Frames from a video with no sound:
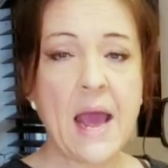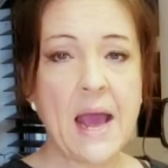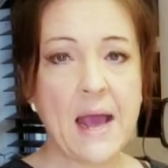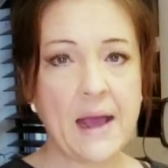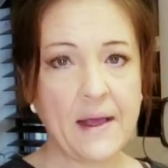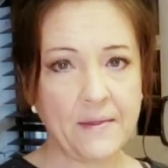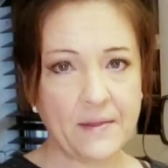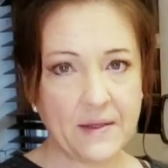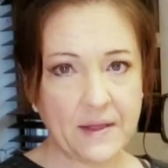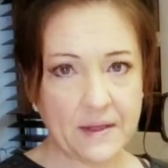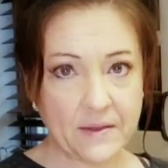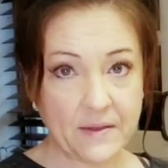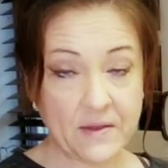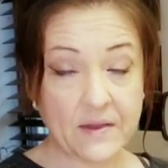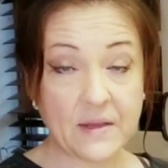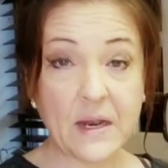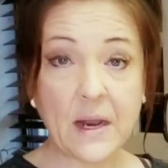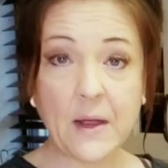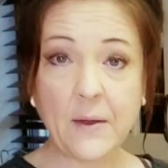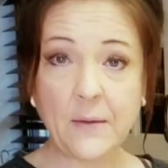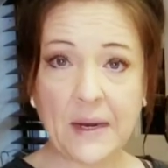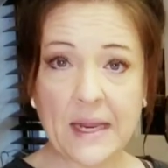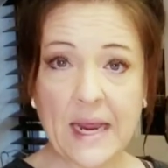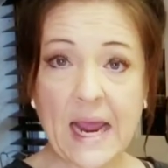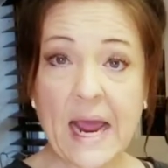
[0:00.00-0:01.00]
And then
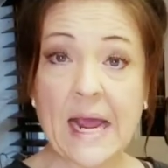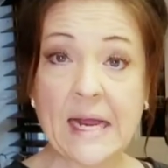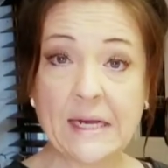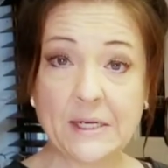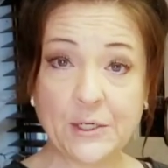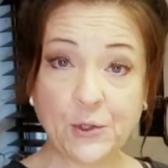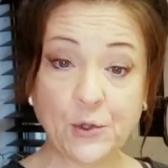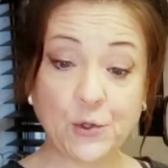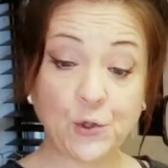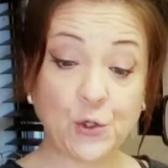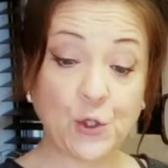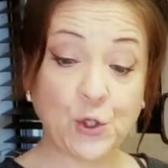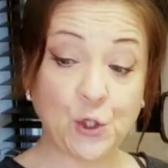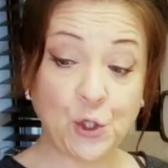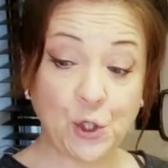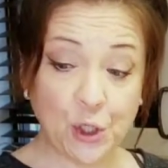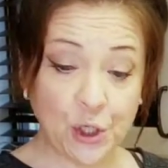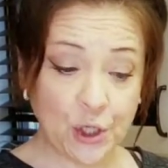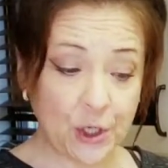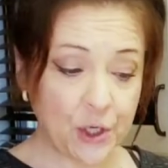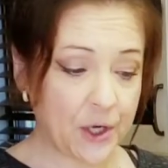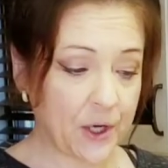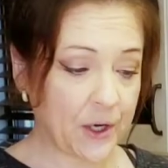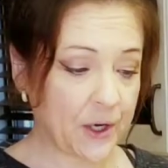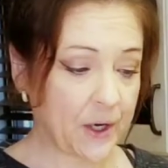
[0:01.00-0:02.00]
slowly add your
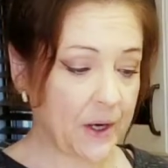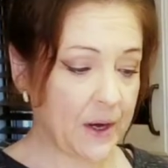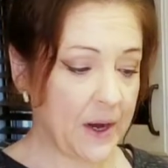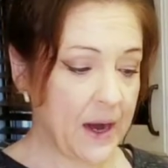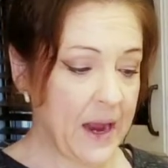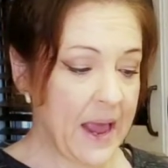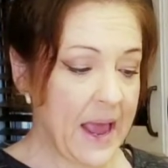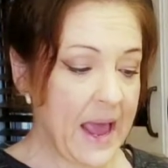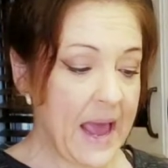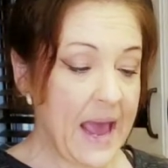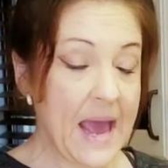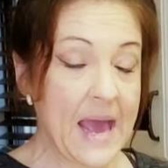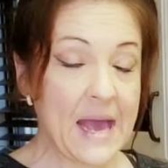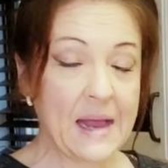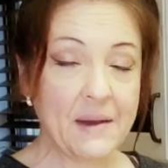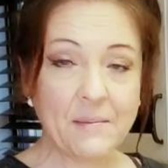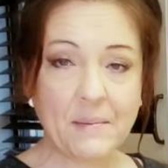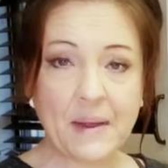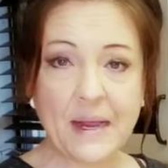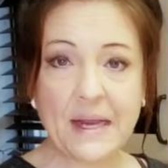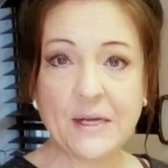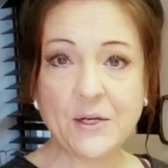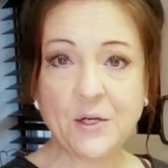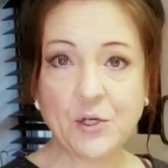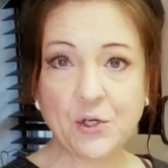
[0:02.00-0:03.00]
sugar, and
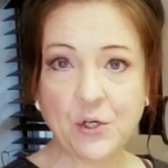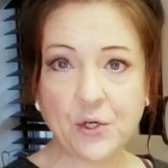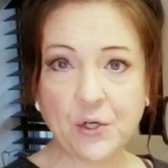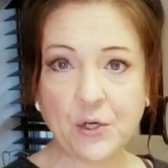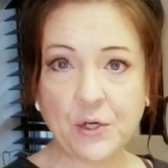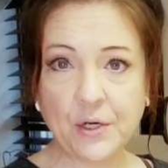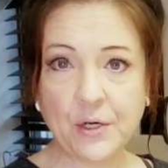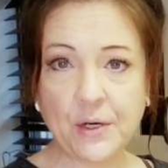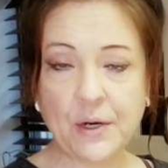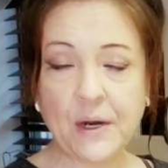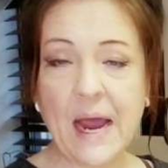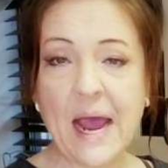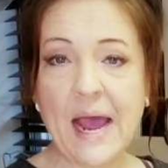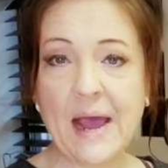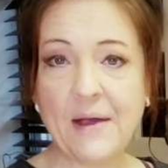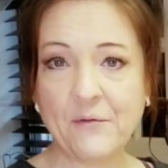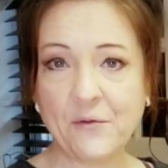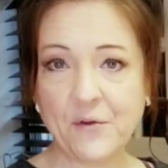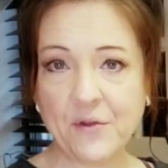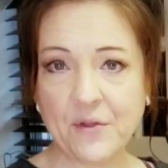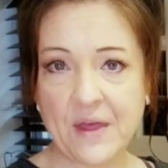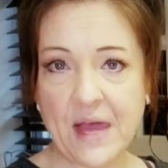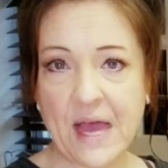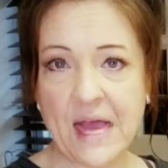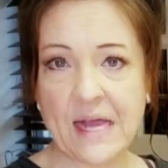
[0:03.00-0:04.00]
make sure
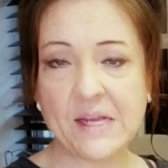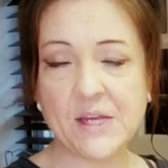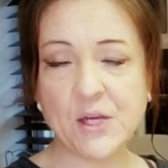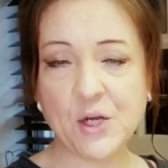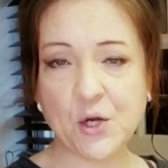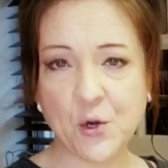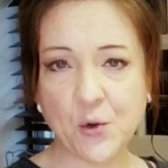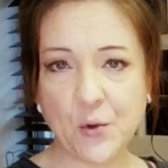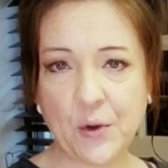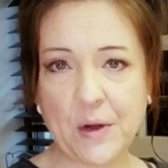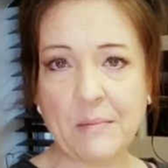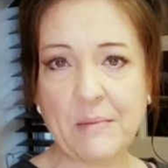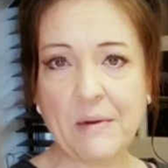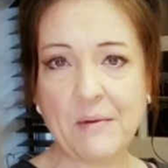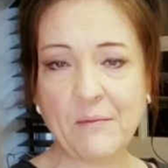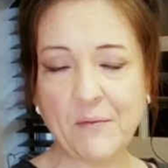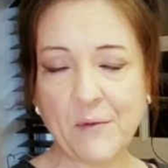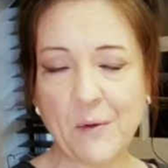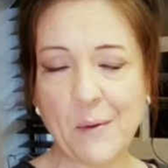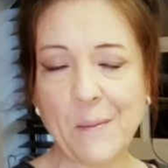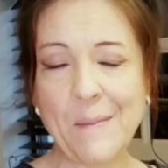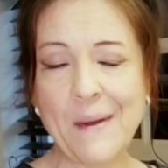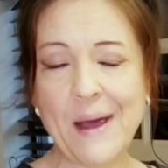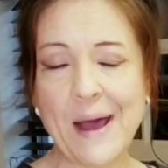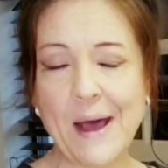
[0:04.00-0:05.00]
after that to cream it
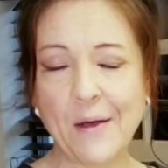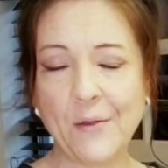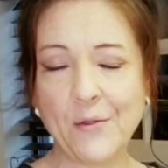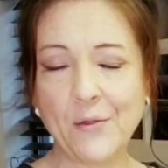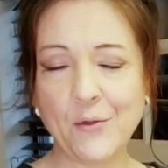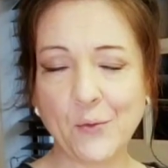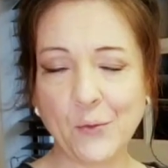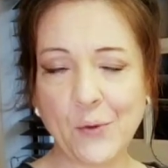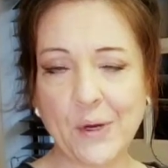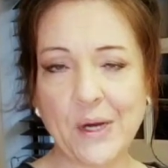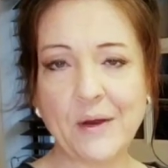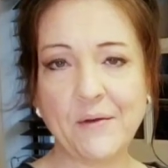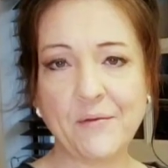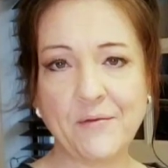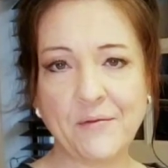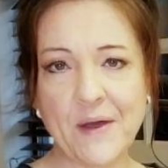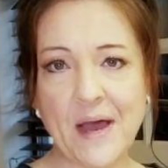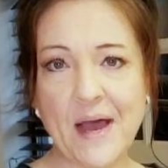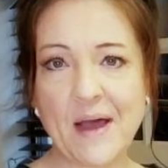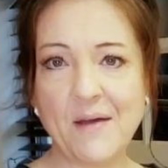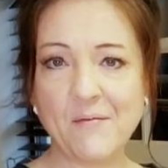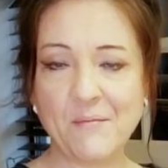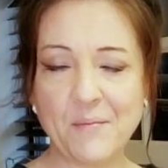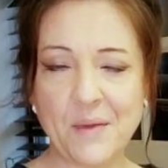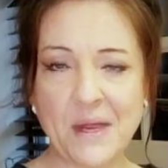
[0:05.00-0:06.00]
for about 3 to
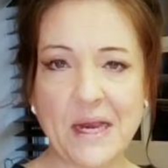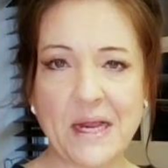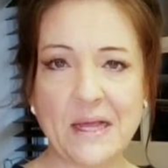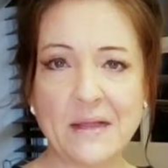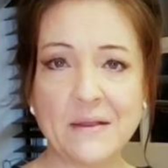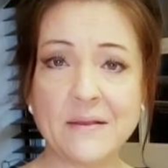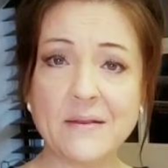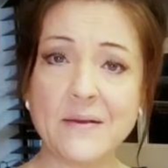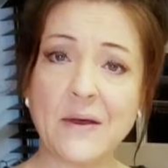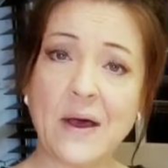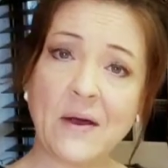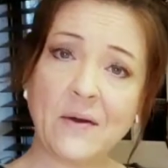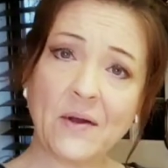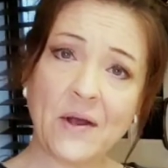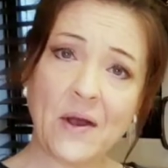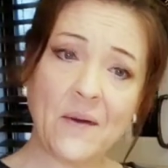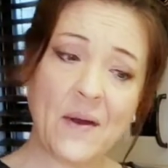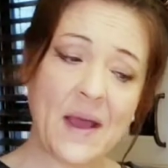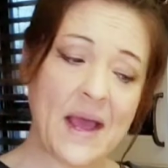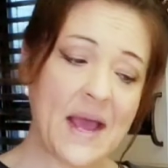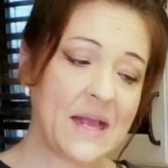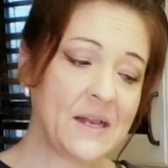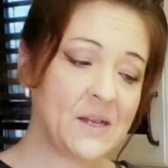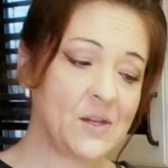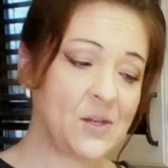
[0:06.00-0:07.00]
5 minutes. So I'll go
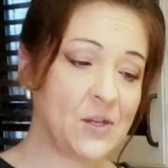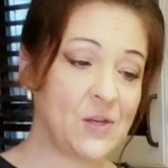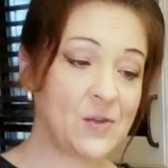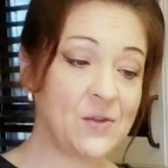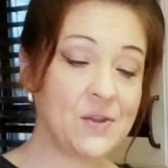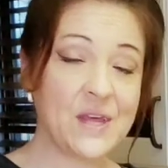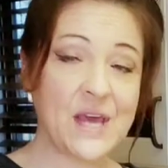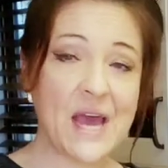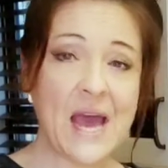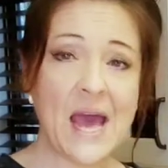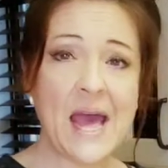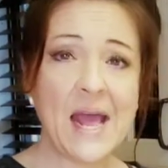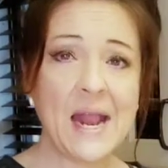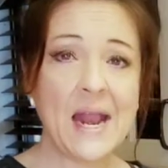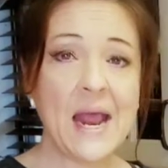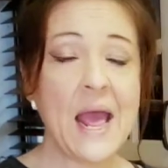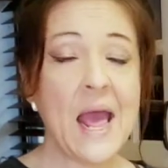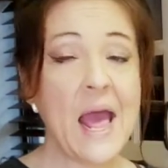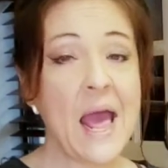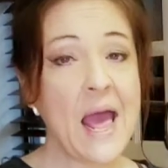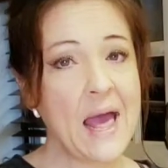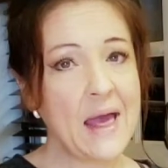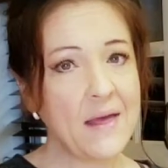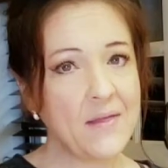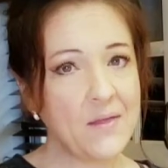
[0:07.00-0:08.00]
ahead and do that,
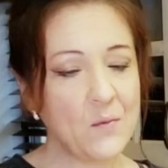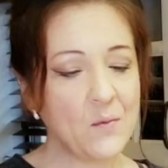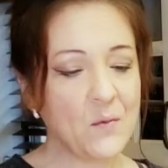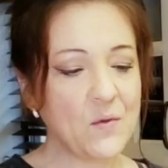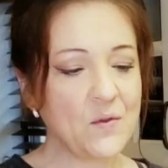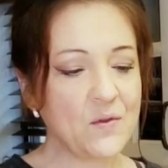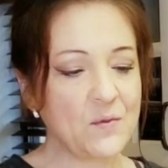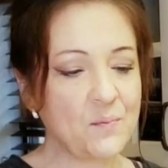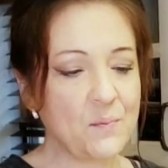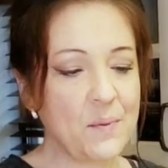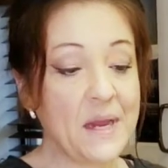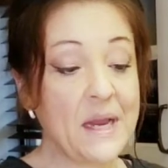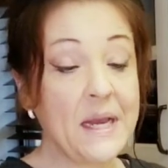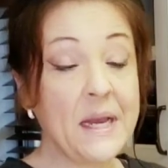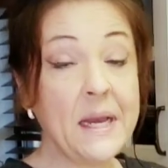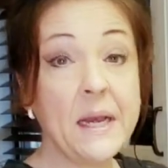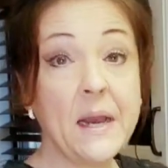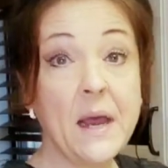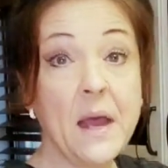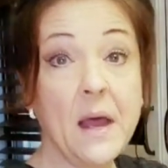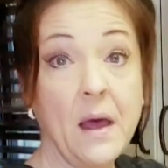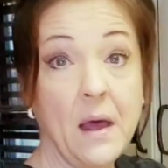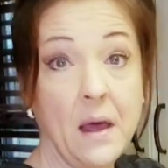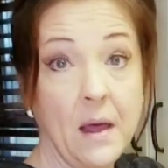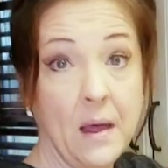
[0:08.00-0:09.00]
and then we'll speed it
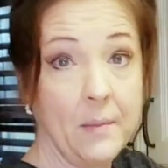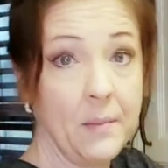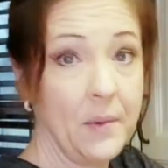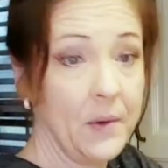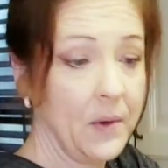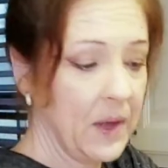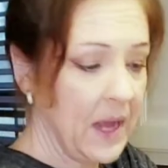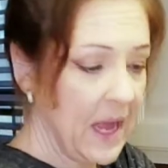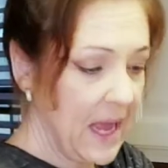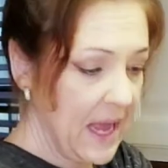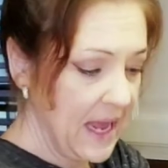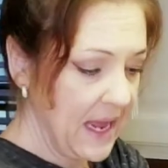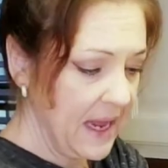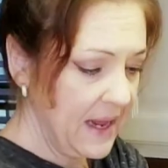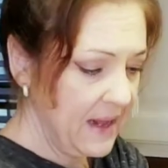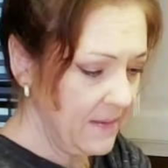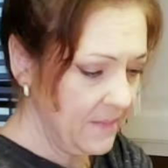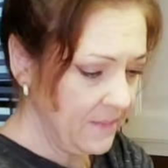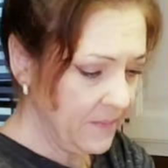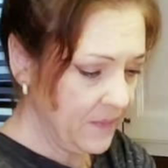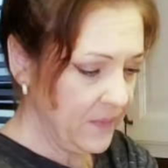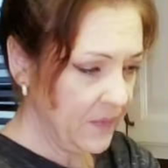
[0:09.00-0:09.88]
up, okay?